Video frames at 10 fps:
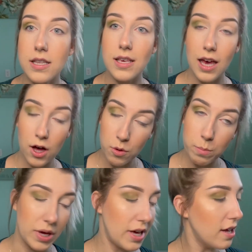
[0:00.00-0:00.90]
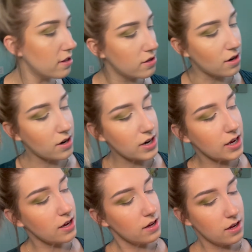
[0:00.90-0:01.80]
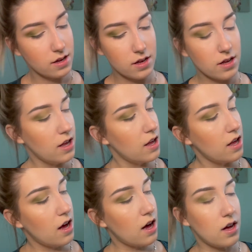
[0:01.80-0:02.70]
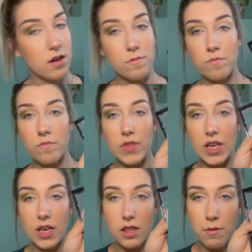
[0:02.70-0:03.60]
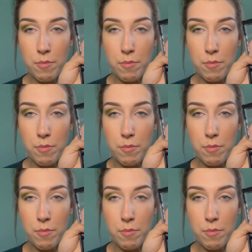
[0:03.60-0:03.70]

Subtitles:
Help It, sorry. In the